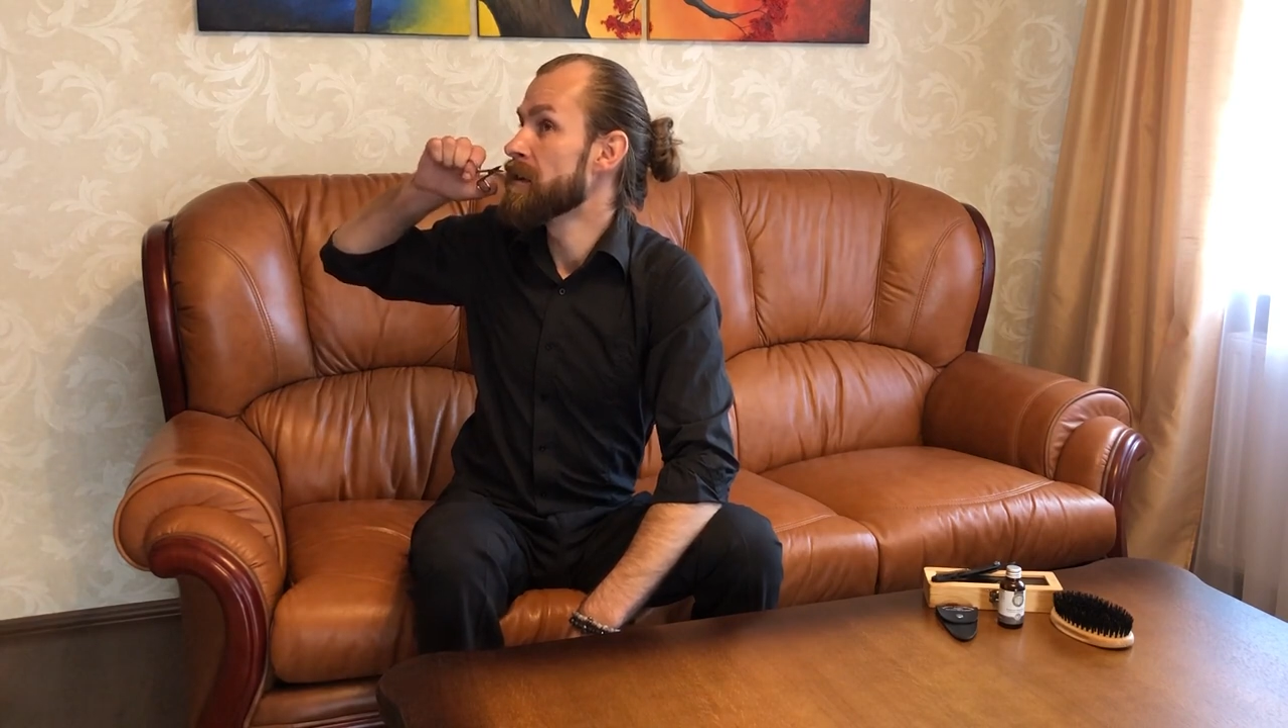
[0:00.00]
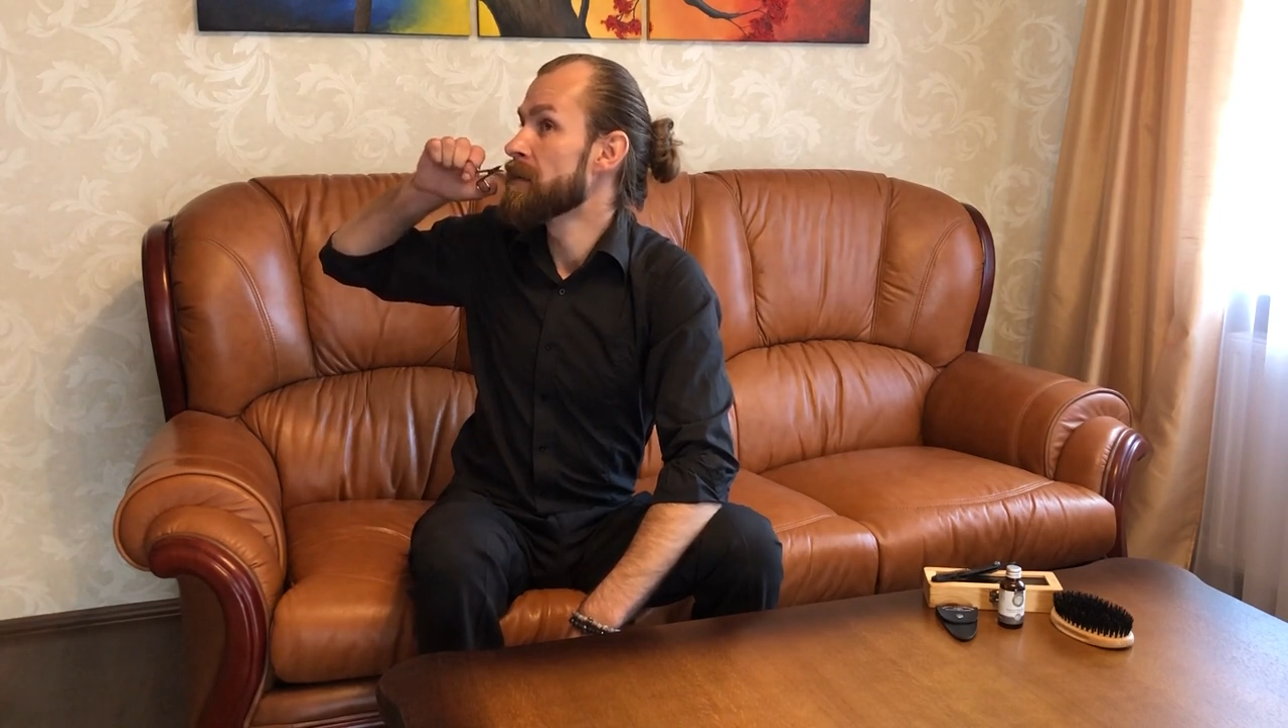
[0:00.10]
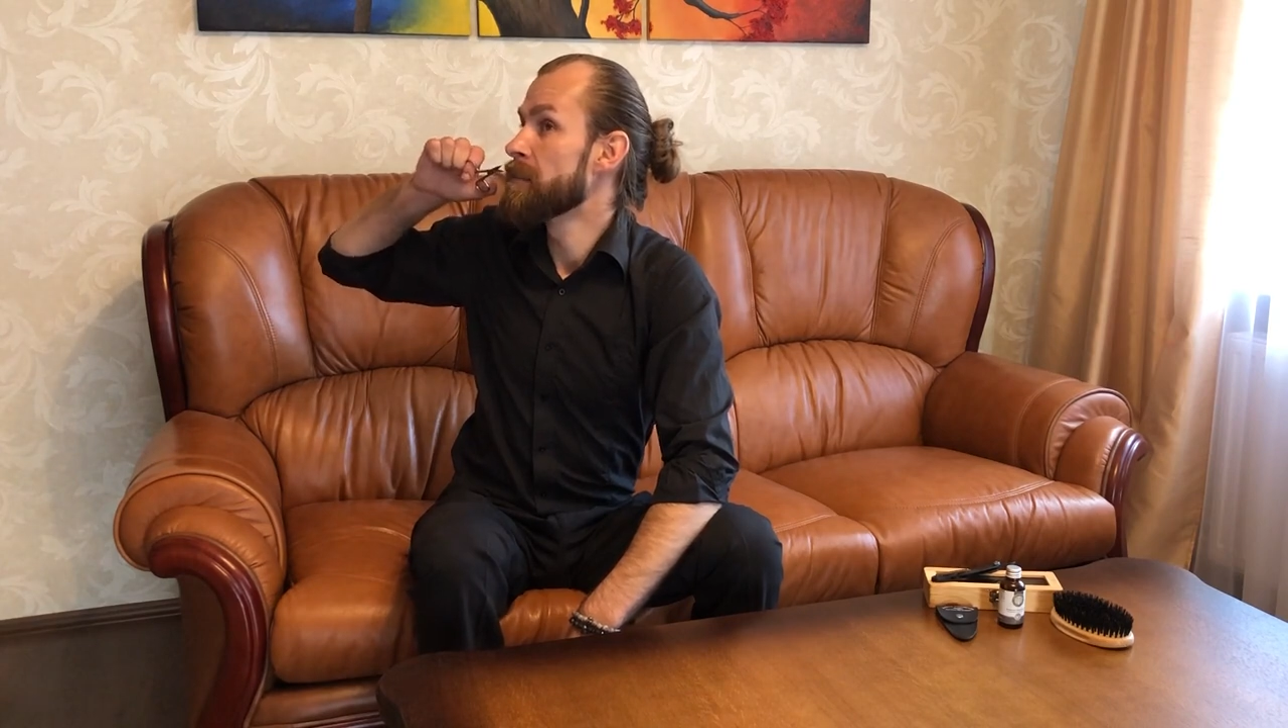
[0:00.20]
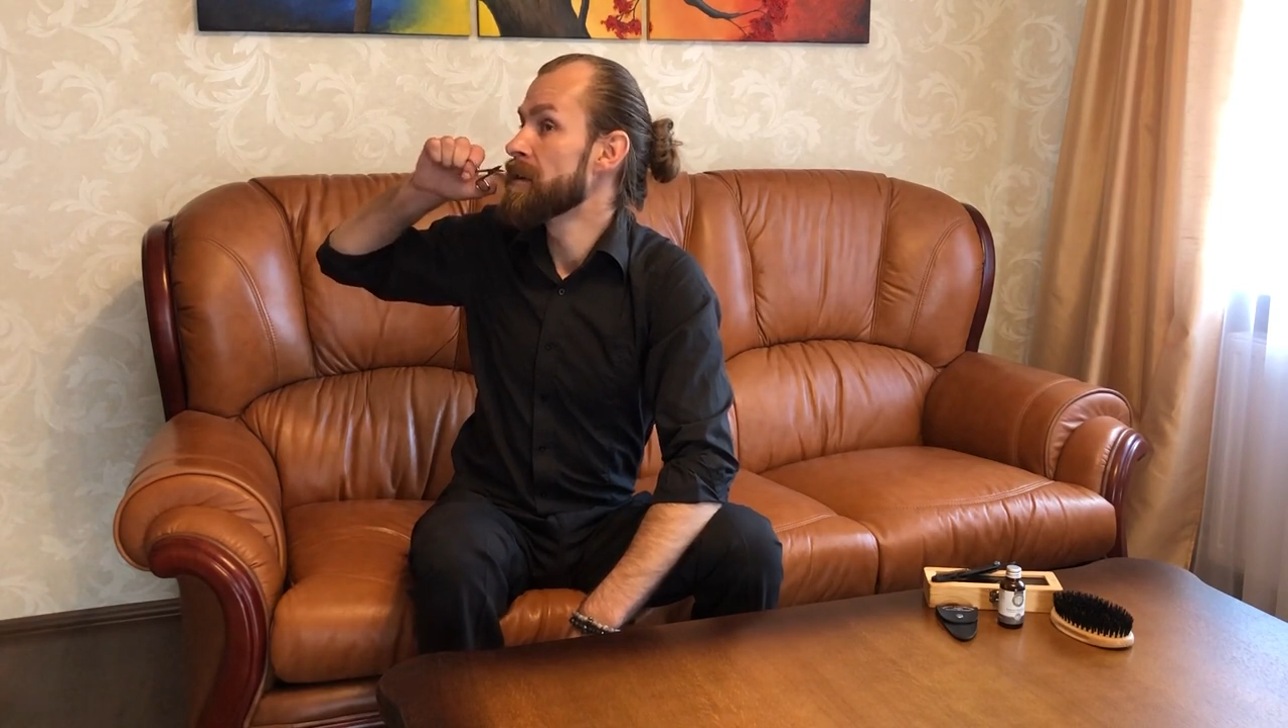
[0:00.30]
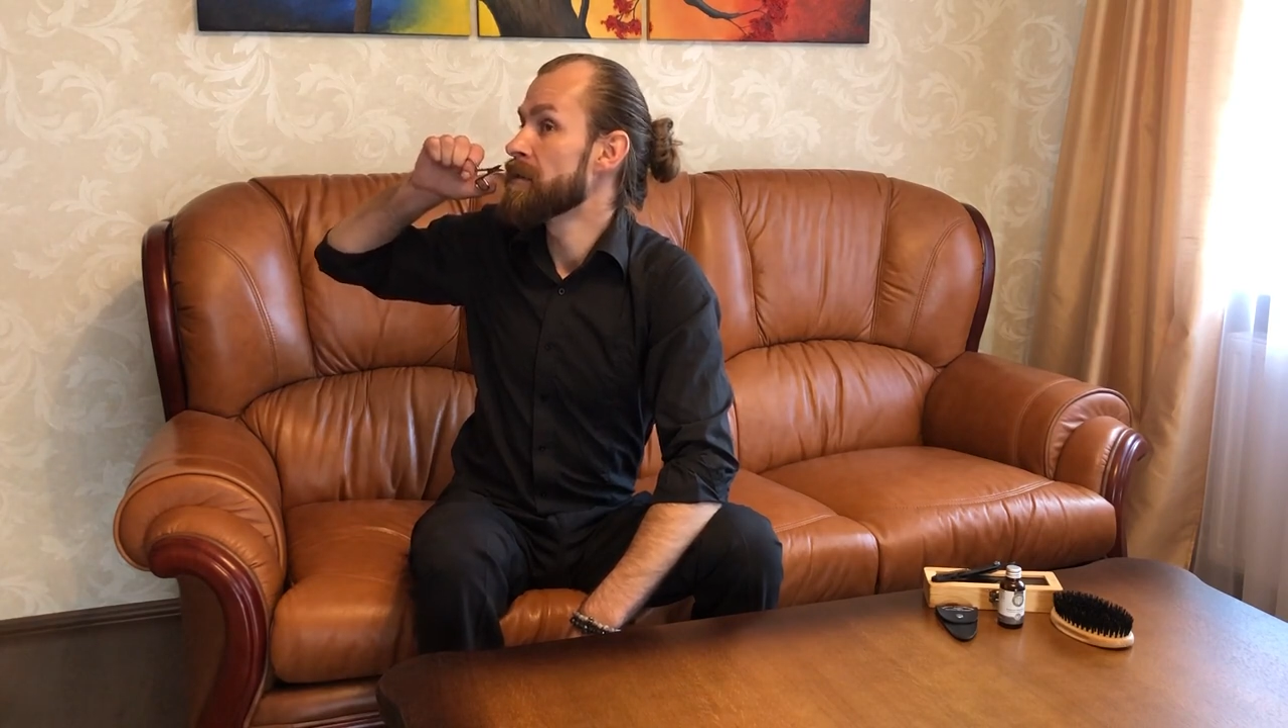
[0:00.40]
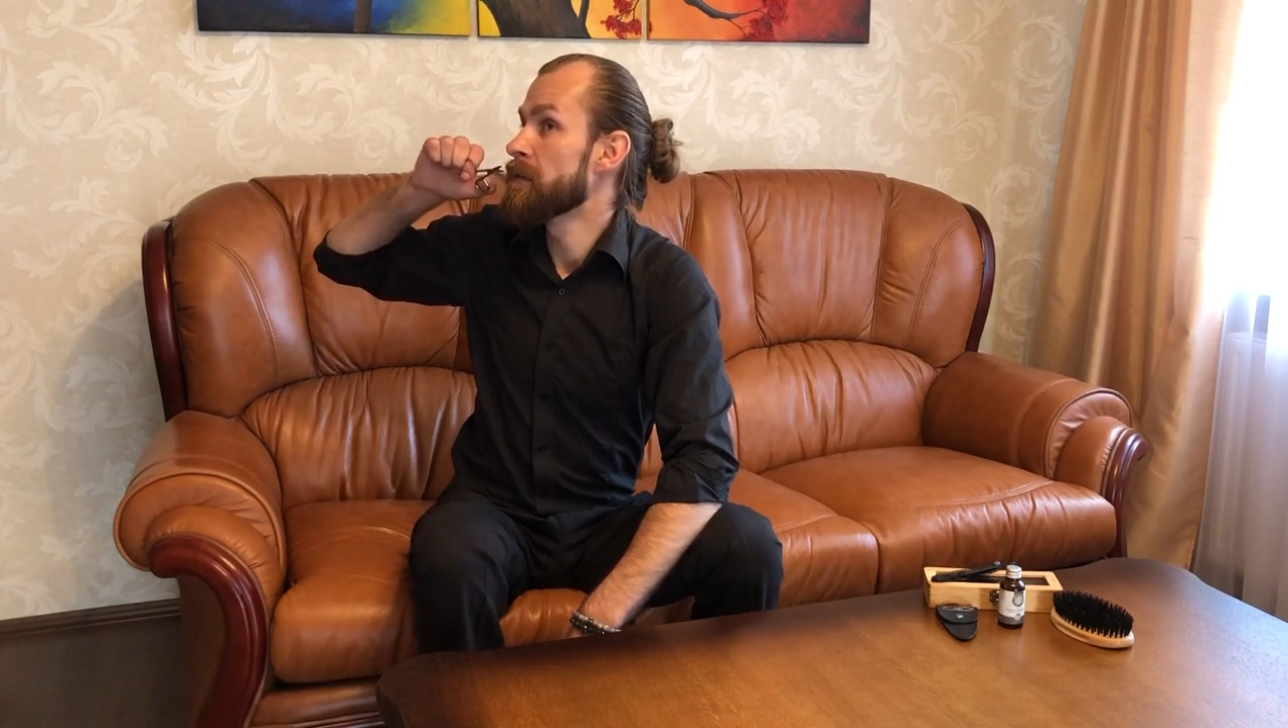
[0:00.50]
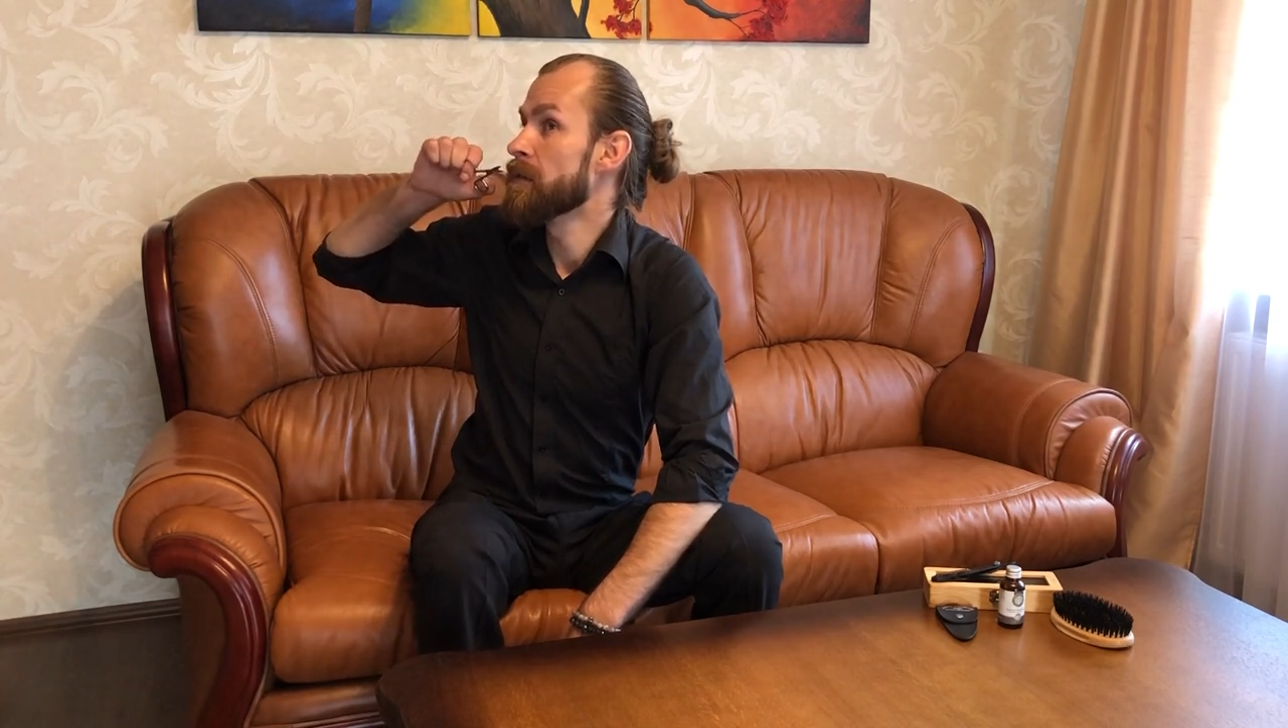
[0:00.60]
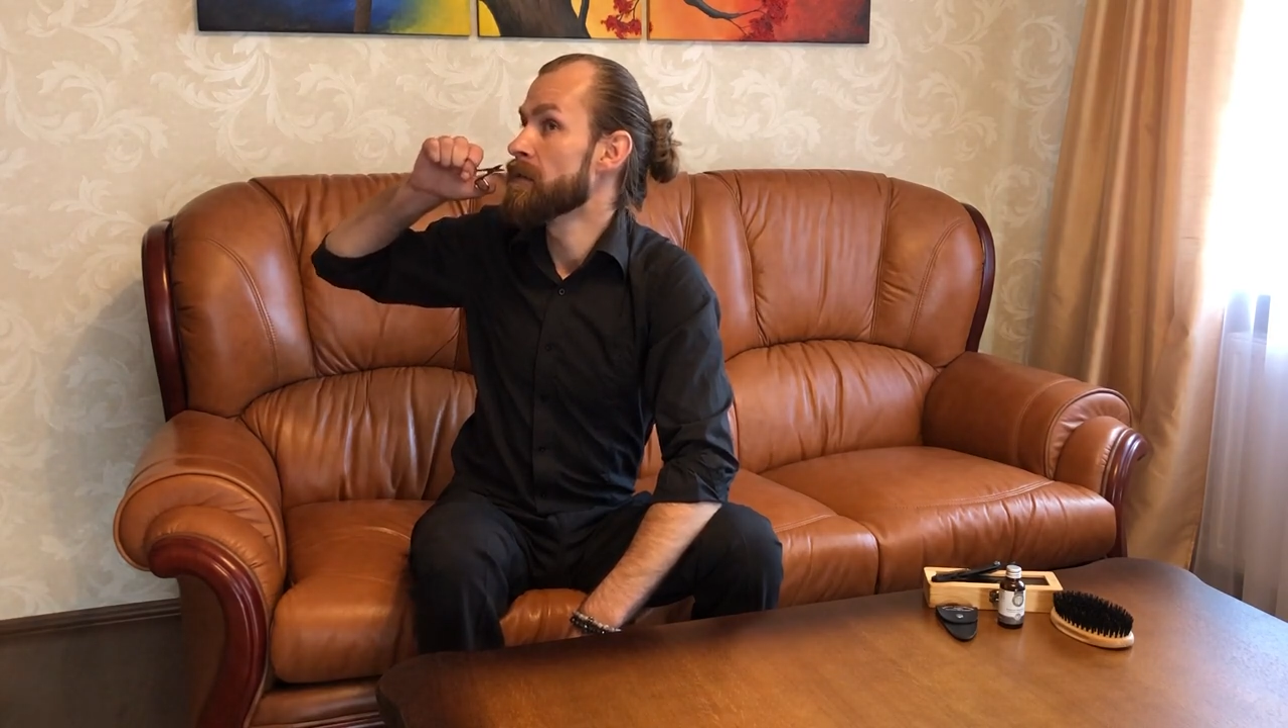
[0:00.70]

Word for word: give a bit of